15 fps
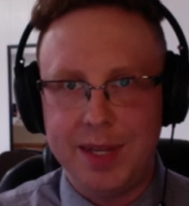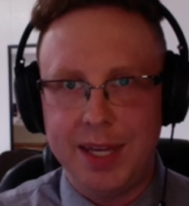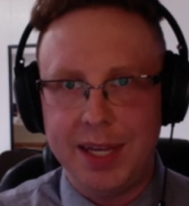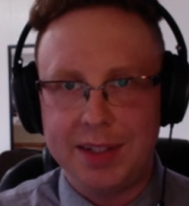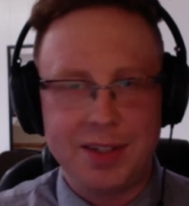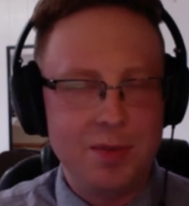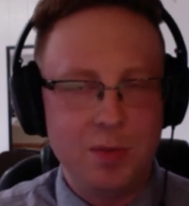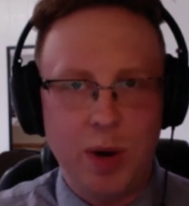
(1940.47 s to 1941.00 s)

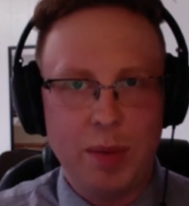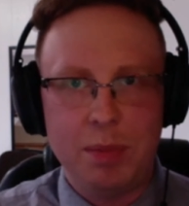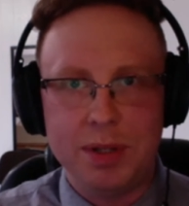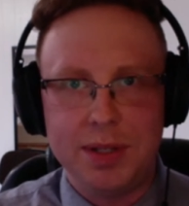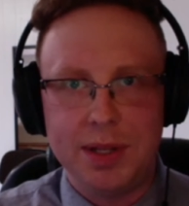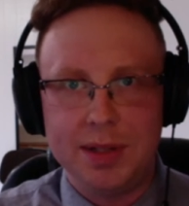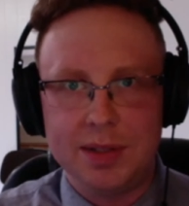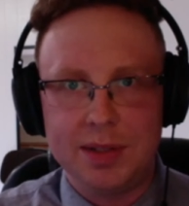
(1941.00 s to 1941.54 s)
it
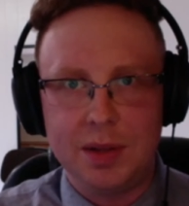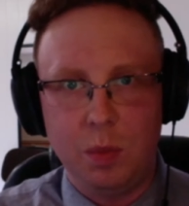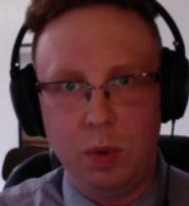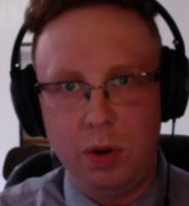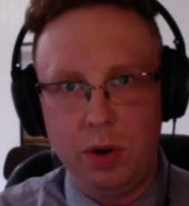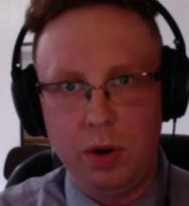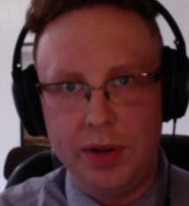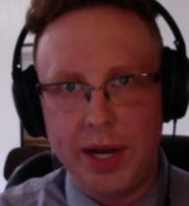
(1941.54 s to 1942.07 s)
represents the
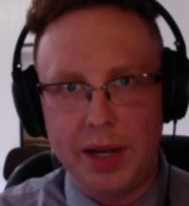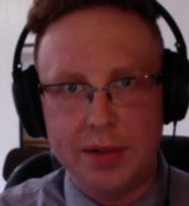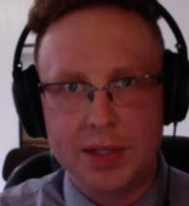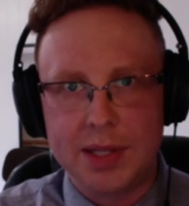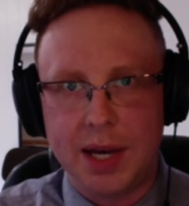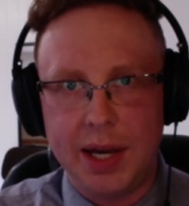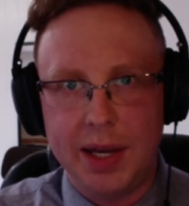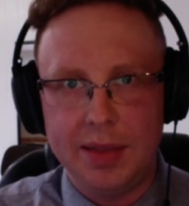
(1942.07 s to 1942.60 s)
world
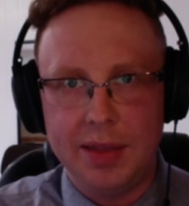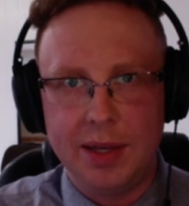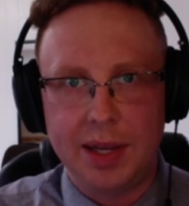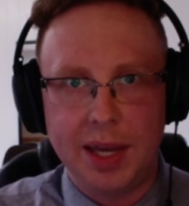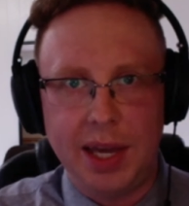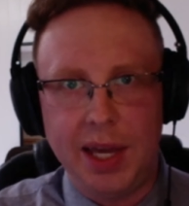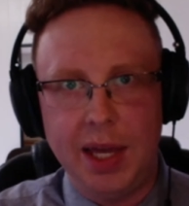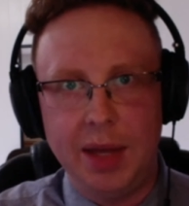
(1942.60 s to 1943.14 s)
outside the
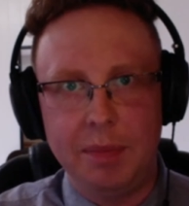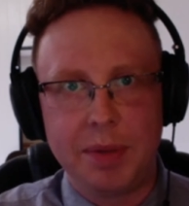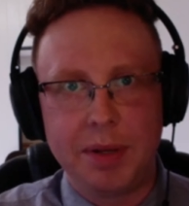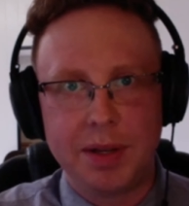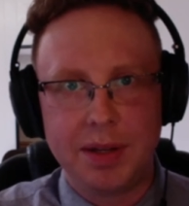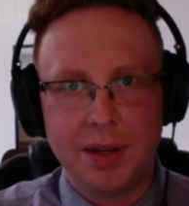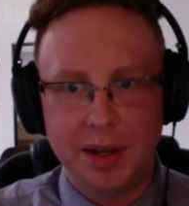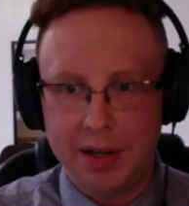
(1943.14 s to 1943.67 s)
camp
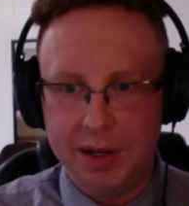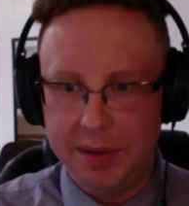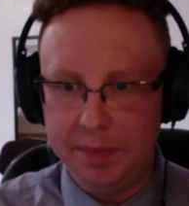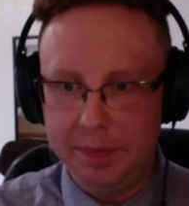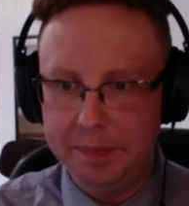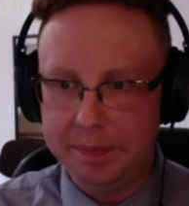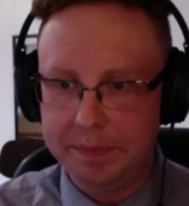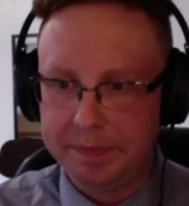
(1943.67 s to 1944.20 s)

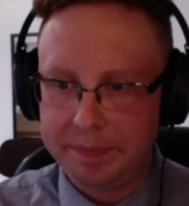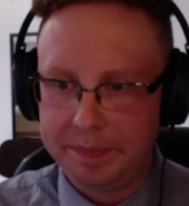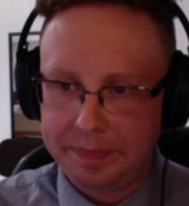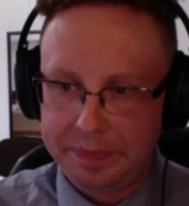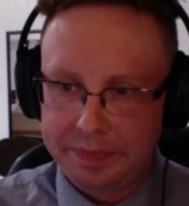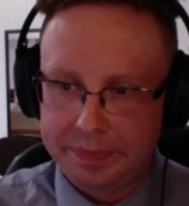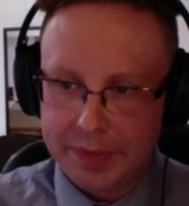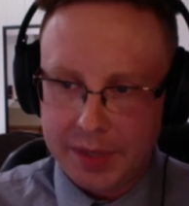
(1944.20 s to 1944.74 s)
um,
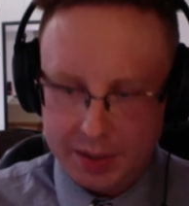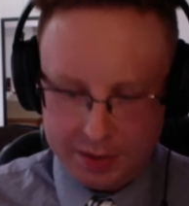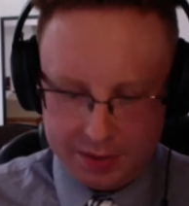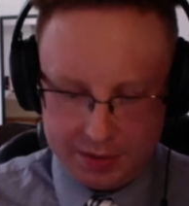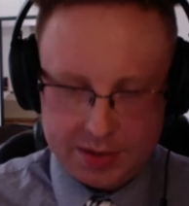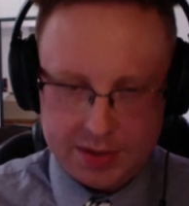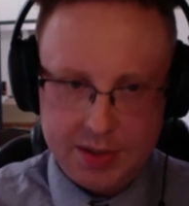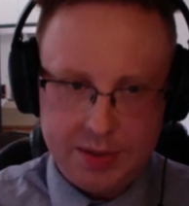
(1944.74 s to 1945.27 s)

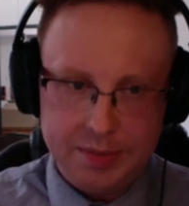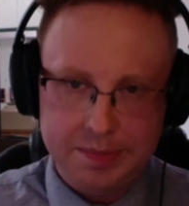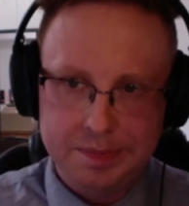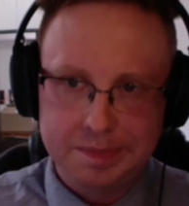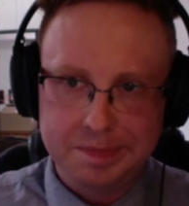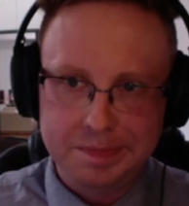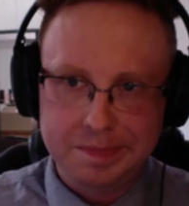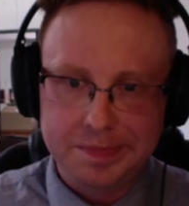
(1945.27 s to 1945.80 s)
so
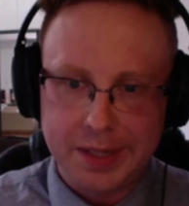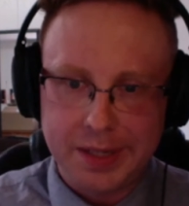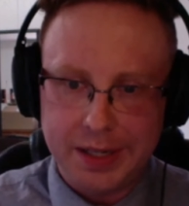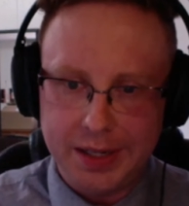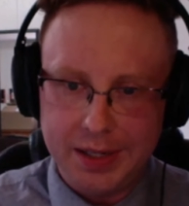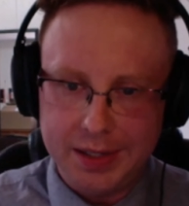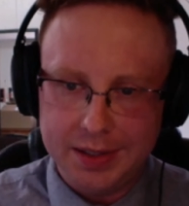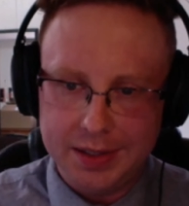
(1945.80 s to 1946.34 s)

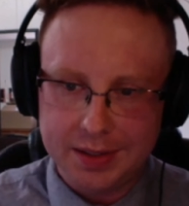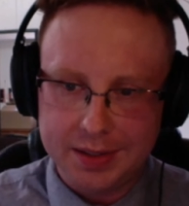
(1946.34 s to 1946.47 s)
uh,